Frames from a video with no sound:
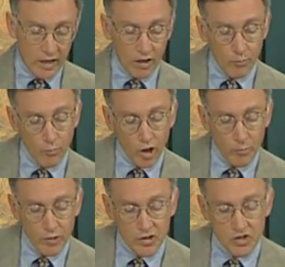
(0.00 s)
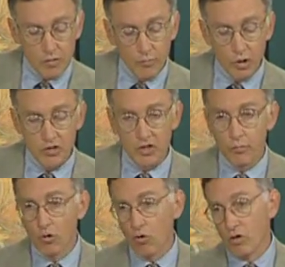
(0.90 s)
Now, Marpa's most
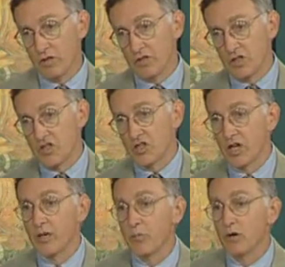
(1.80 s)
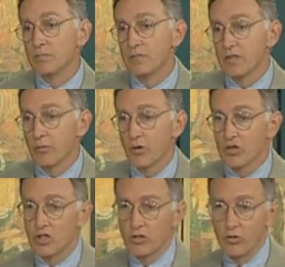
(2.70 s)
important disciple, and the
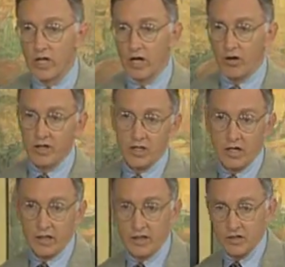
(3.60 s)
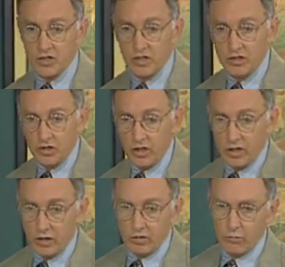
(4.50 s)
person who carried on his
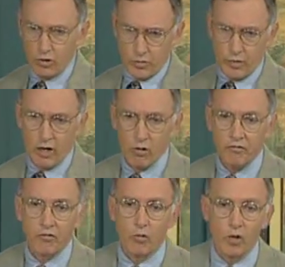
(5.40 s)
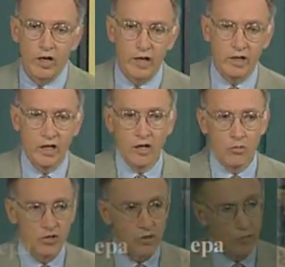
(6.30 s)
teaching in the most powerful way,
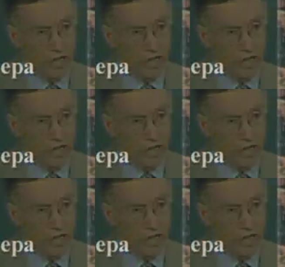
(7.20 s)
was a